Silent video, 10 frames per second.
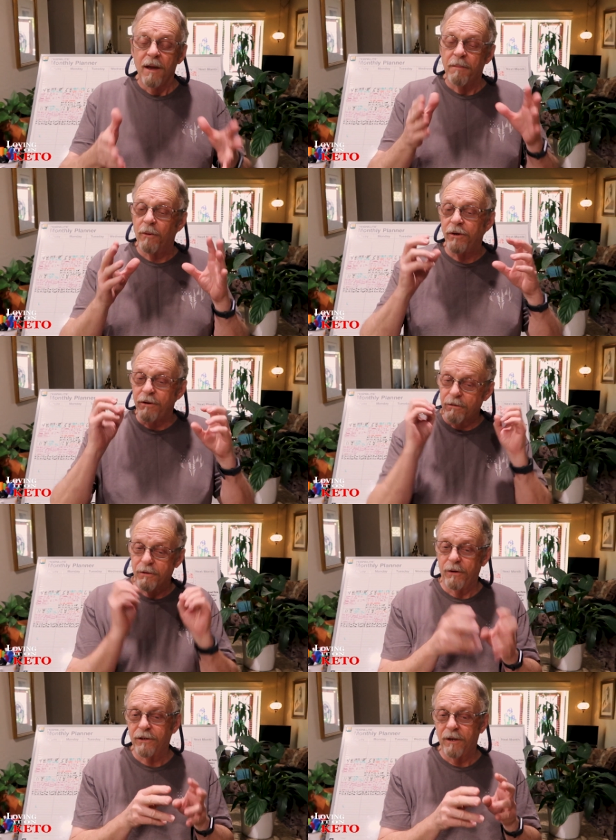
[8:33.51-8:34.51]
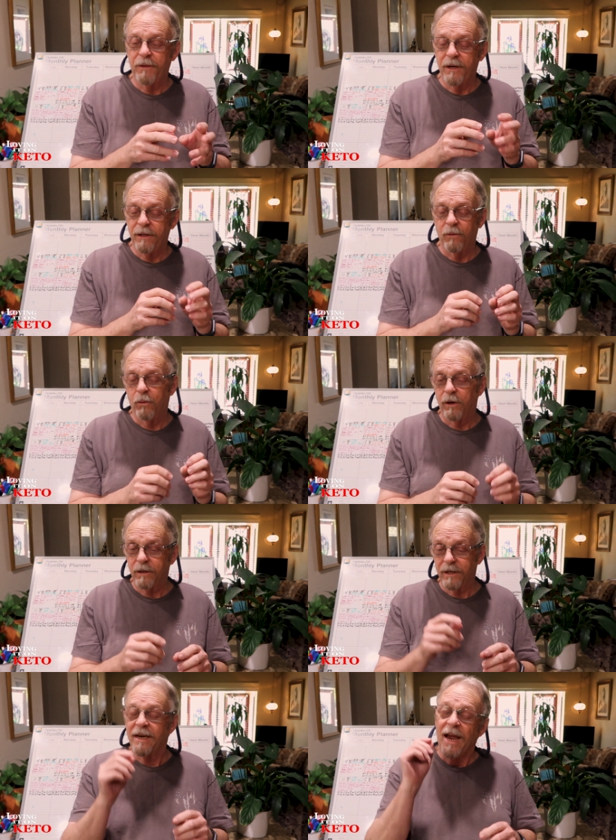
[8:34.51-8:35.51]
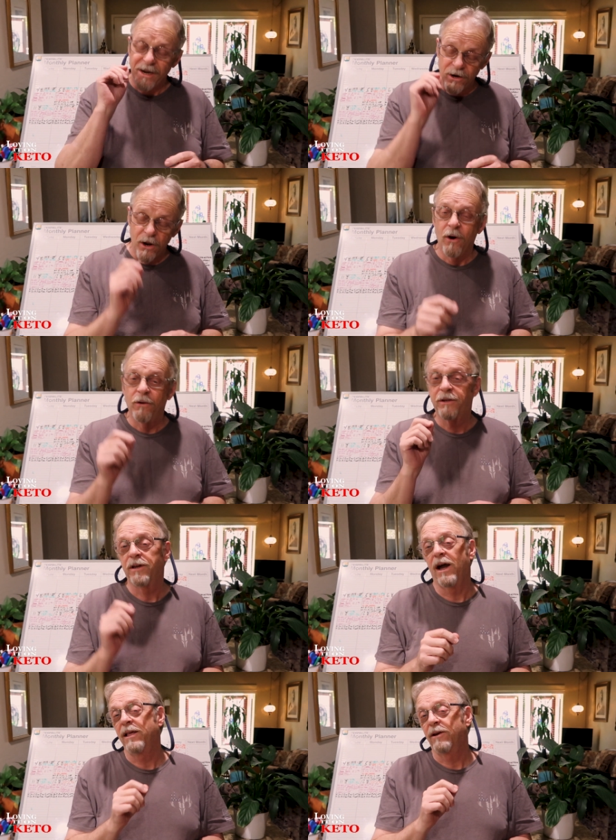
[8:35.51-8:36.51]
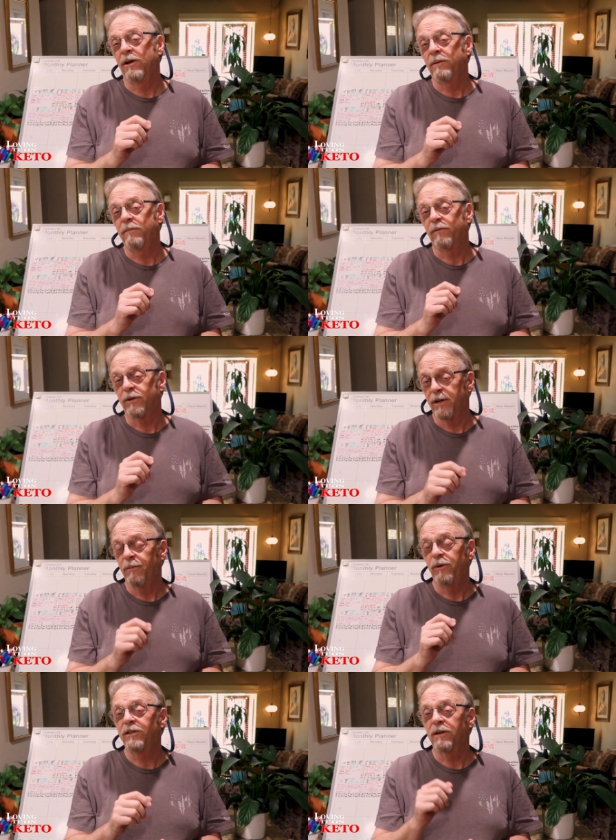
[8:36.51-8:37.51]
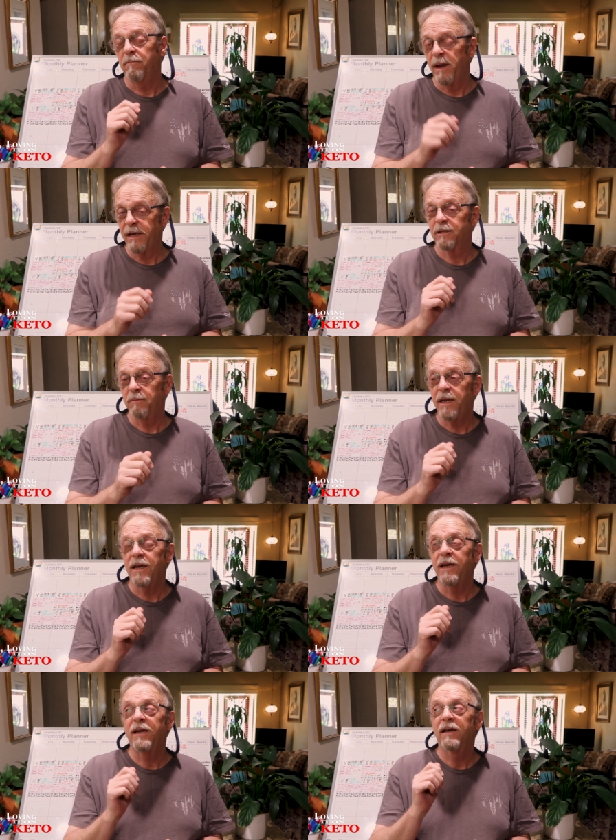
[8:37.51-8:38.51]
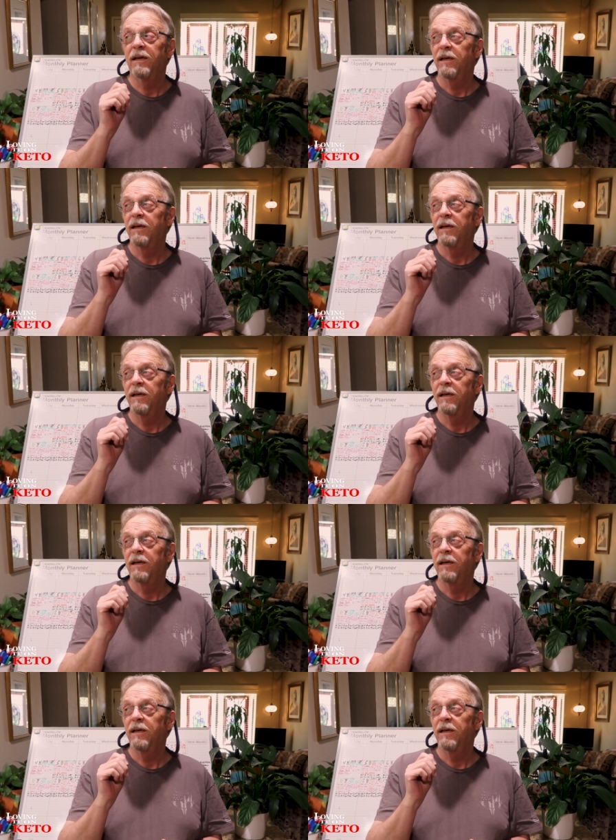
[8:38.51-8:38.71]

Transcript: but when you throw something in the works, and I know that Tylenol for some reason makes me